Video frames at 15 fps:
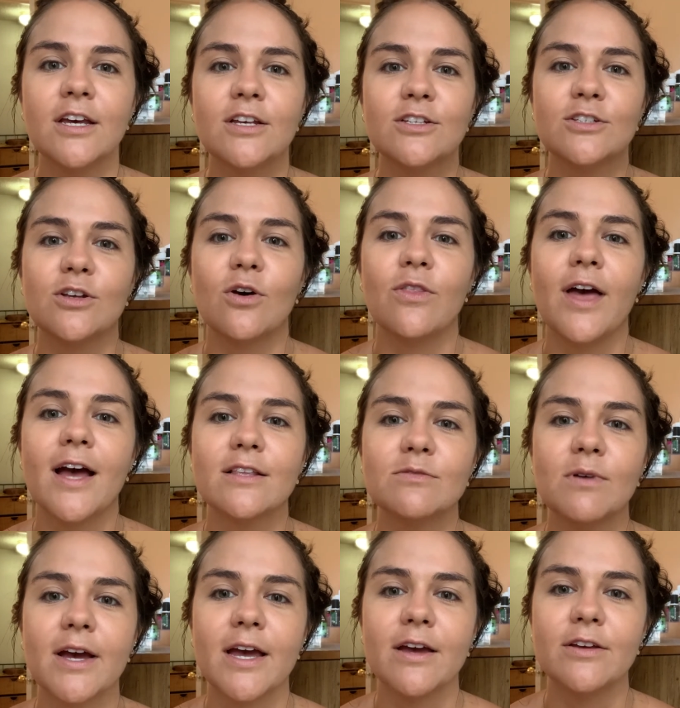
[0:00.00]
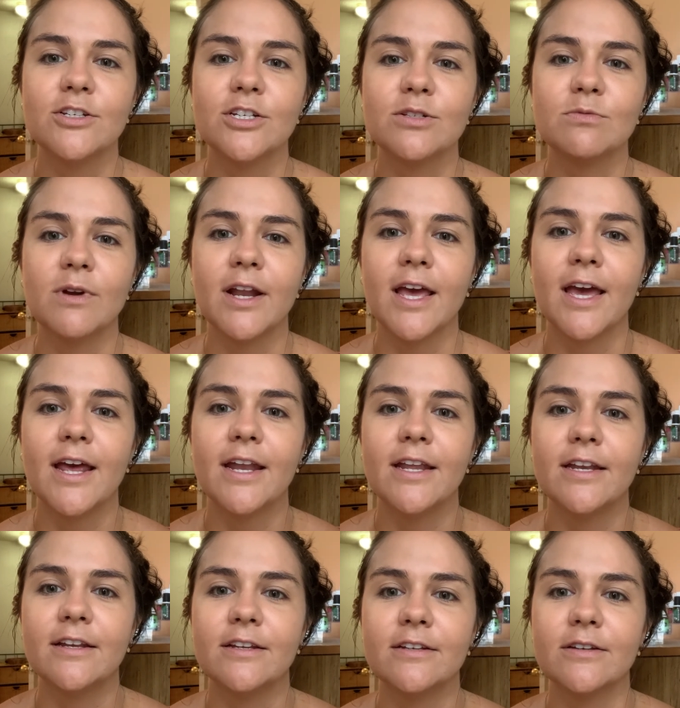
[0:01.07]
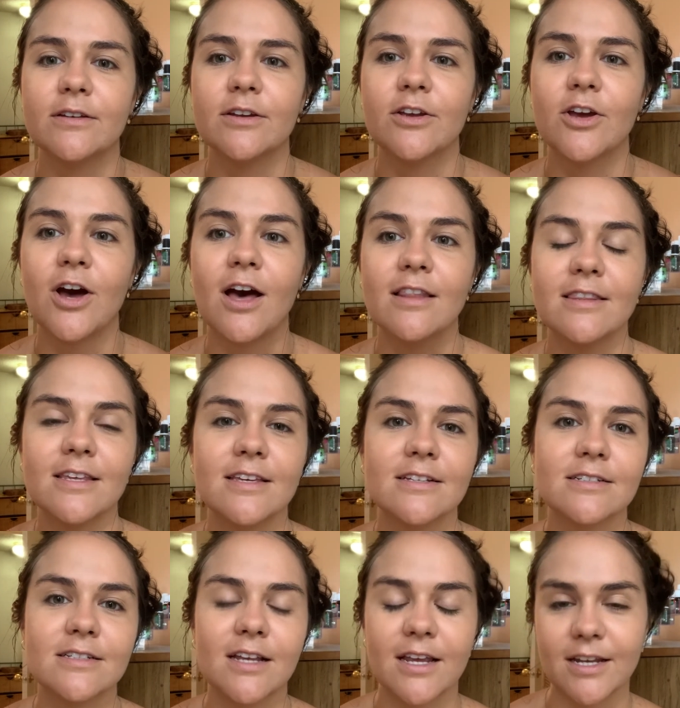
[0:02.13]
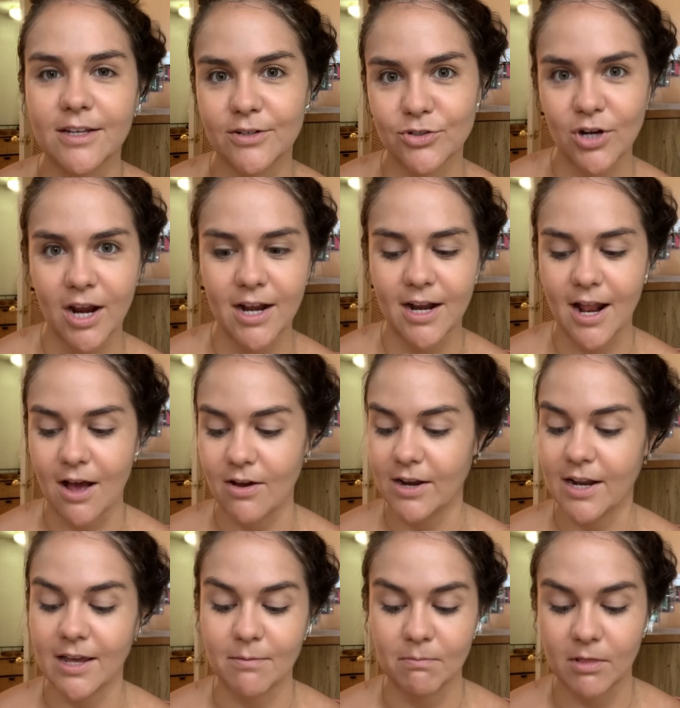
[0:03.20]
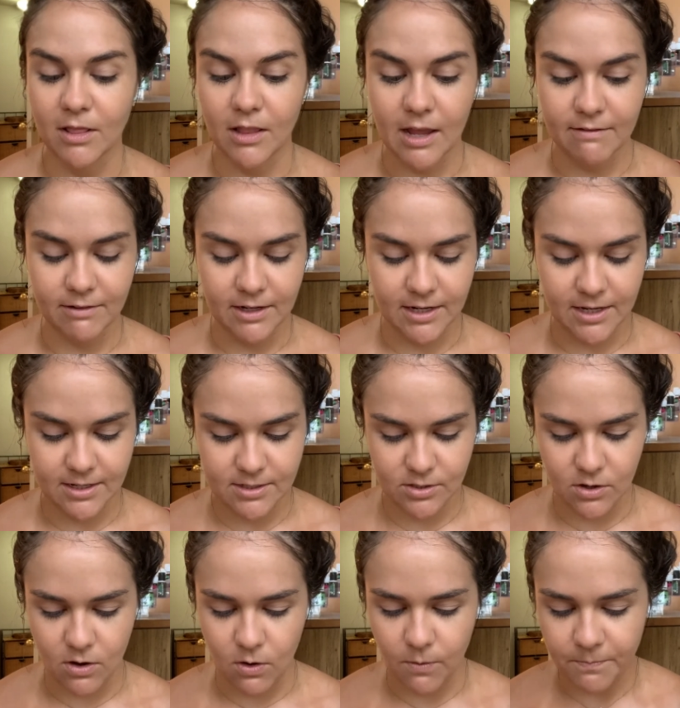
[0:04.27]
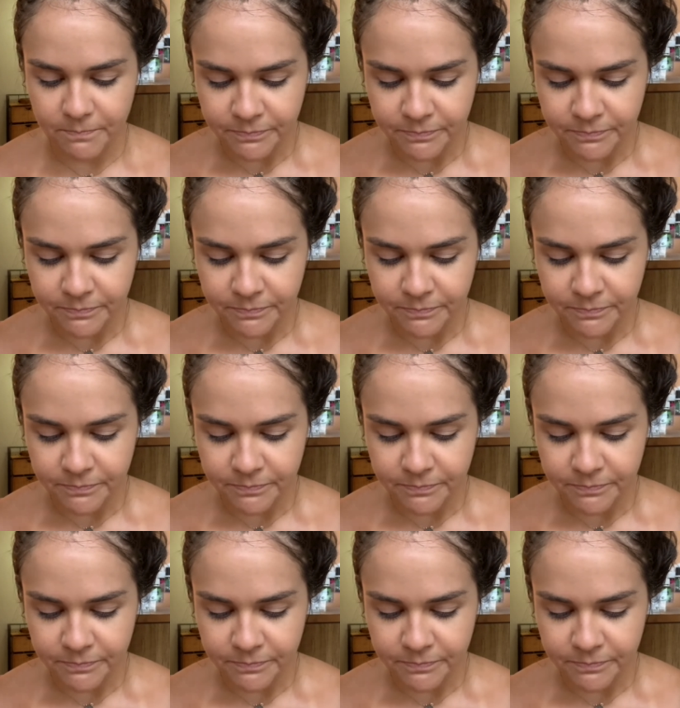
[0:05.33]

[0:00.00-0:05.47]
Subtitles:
So that's why I just went ahead and got these and tried it out, and I'm loving it. So